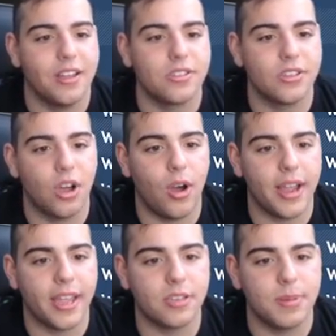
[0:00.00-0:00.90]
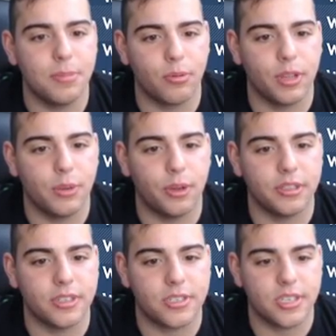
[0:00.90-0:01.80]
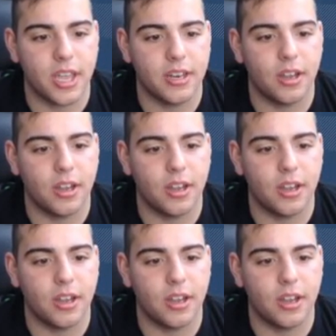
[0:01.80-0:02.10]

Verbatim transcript: So I guess people really want this set